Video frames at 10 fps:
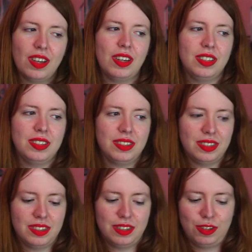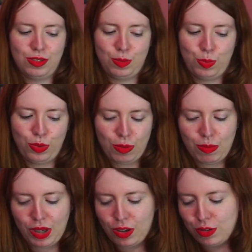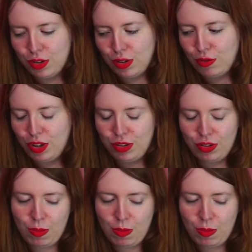It's just putting my concentration